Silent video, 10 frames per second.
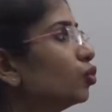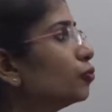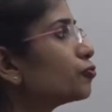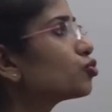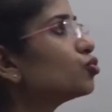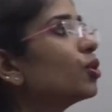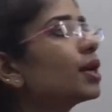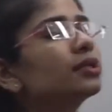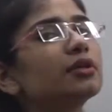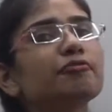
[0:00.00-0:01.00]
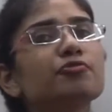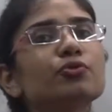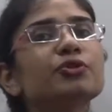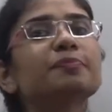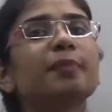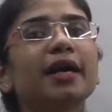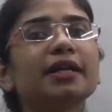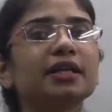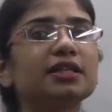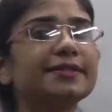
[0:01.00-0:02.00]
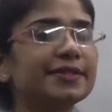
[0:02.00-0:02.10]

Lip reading: move toward the food particle.